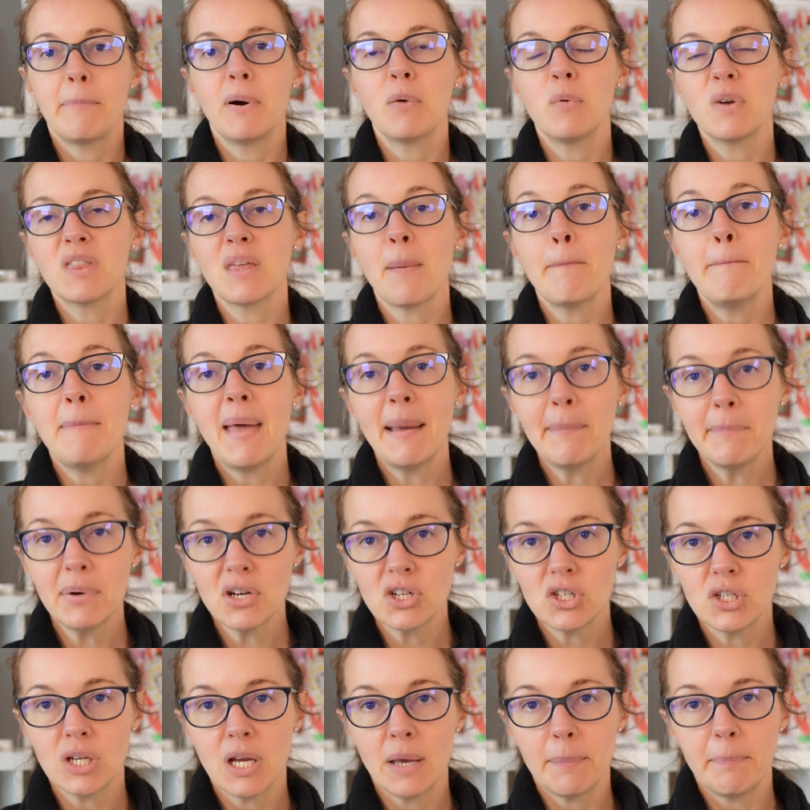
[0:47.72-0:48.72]
But with a
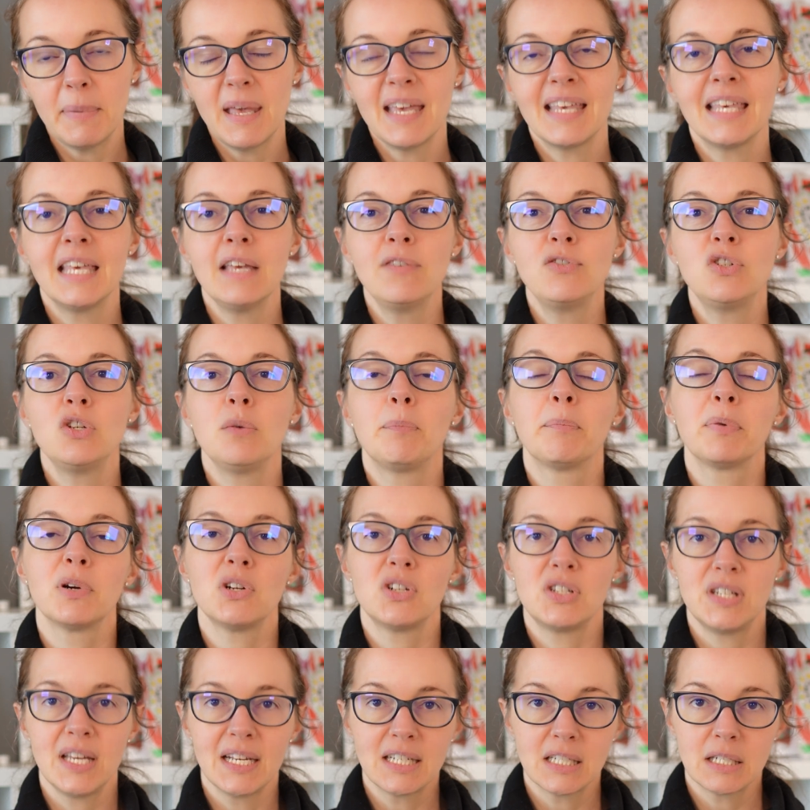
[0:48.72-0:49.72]
membership, it gives you
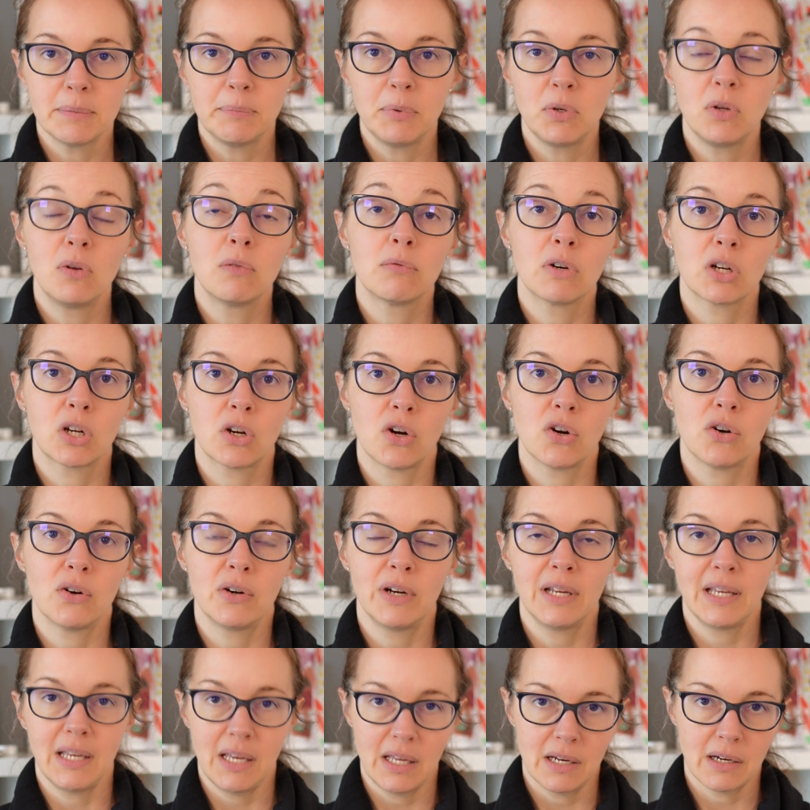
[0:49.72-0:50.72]
predictable
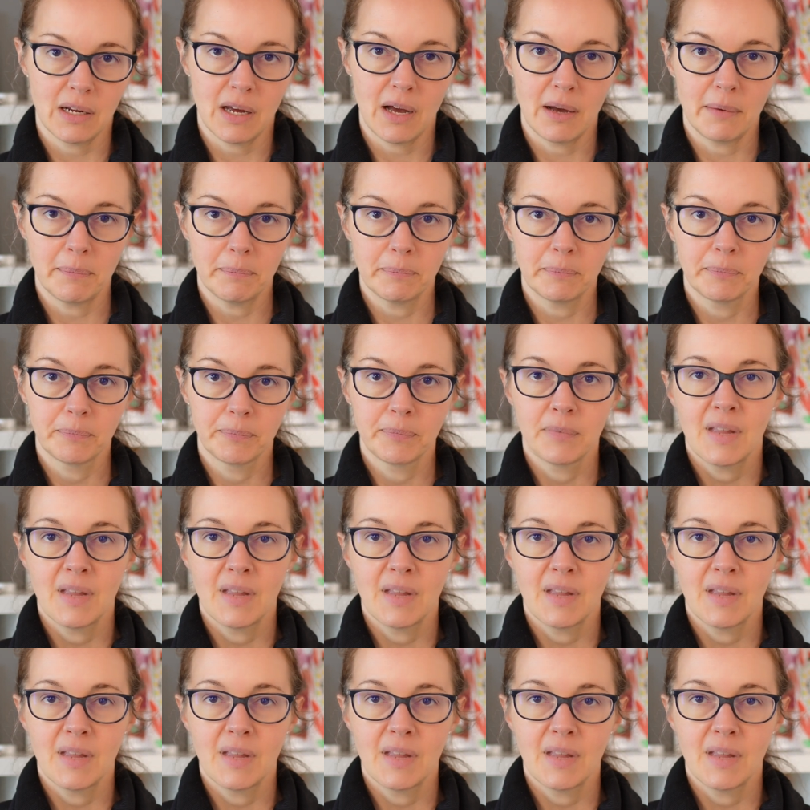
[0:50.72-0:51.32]
recurring income.